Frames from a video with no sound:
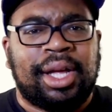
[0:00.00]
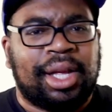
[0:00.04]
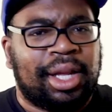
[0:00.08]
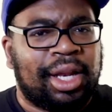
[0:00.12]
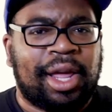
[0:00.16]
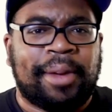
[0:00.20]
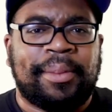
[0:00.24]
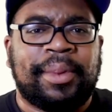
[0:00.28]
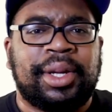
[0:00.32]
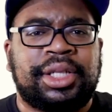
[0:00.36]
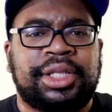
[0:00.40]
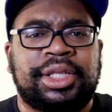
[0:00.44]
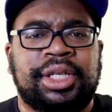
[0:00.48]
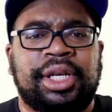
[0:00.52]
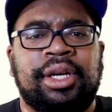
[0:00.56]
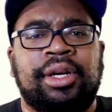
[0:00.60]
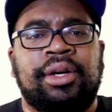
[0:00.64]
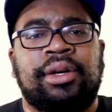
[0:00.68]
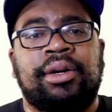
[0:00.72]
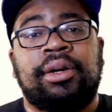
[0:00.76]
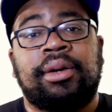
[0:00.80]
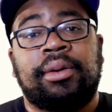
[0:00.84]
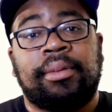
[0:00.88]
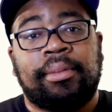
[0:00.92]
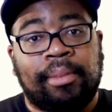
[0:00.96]
Let me
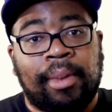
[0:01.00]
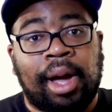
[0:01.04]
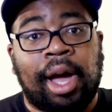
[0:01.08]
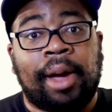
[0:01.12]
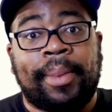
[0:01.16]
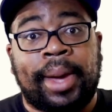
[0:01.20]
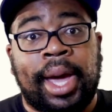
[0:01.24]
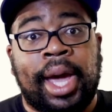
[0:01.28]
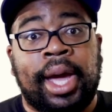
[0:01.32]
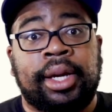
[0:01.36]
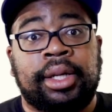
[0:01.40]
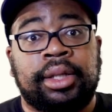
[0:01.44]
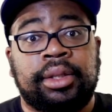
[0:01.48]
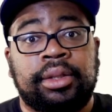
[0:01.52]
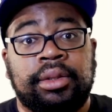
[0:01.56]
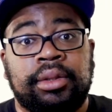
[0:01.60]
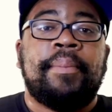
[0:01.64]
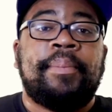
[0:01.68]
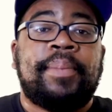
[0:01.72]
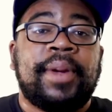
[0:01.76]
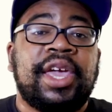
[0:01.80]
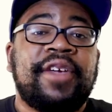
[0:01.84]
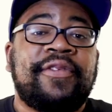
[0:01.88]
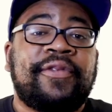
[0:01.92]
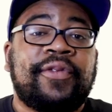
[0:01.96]
chill. My bad.
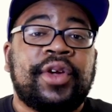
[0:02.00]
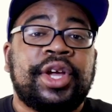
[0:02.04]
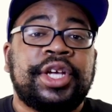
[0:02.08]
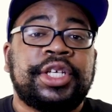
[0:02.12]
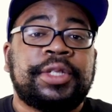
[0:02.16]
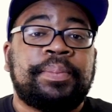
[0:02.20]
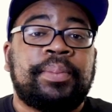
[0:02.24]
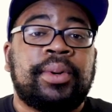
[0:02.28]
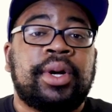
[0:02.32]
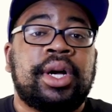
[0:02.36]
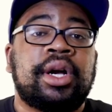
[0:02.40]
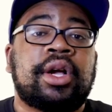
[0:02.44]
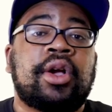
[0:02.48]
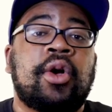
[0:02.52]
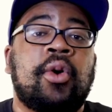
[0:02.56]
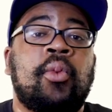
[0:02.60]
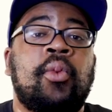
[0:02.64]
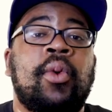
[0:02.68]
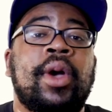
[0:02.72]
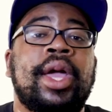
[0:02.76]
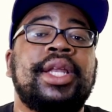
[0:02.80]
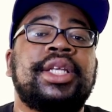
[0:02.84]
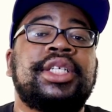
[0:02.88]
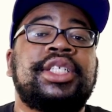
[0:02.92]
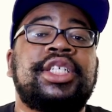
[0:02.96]
Bfree's book,
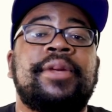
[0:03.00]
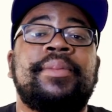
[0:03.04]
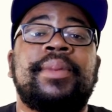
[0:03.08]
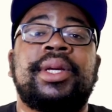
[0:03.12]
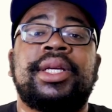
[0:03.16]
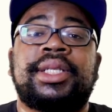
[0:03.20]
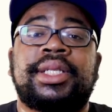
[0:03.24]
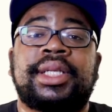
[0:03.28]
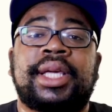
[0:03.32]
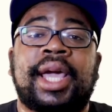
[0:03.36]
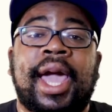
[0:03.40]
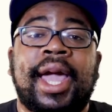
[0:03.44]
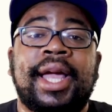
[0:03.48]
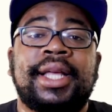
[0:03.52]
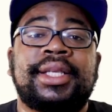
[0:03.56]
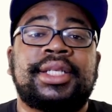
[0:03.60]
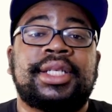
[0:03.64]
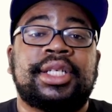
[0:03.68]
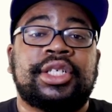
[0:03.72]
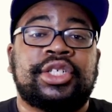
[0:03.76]
When Jimmi Skates,